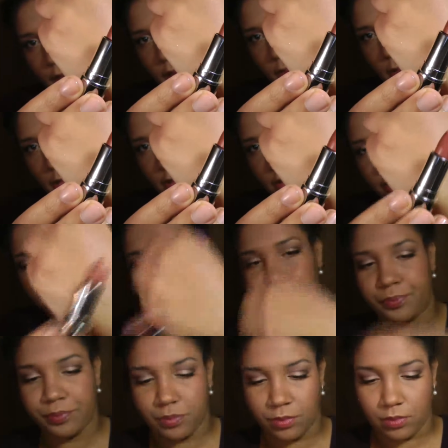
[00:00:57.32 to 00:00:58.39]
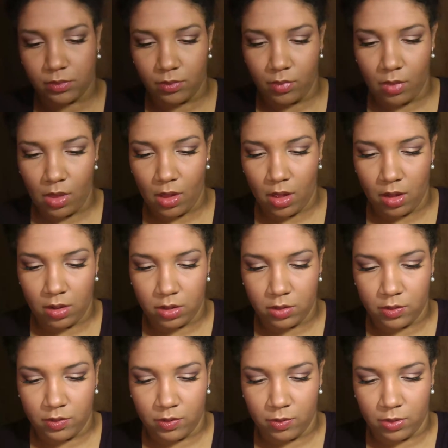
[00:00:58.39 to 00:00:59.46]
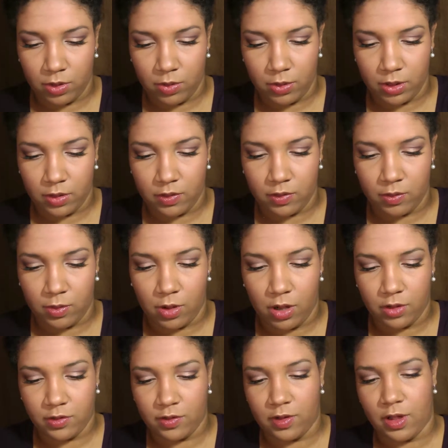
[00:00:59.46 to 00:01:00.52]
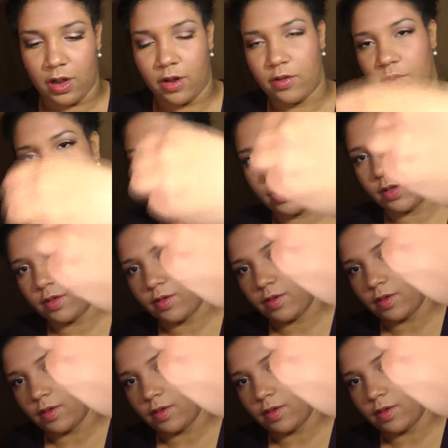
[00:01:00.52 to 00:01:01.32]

Annabelle. And I'll just do a quick swatch there so you can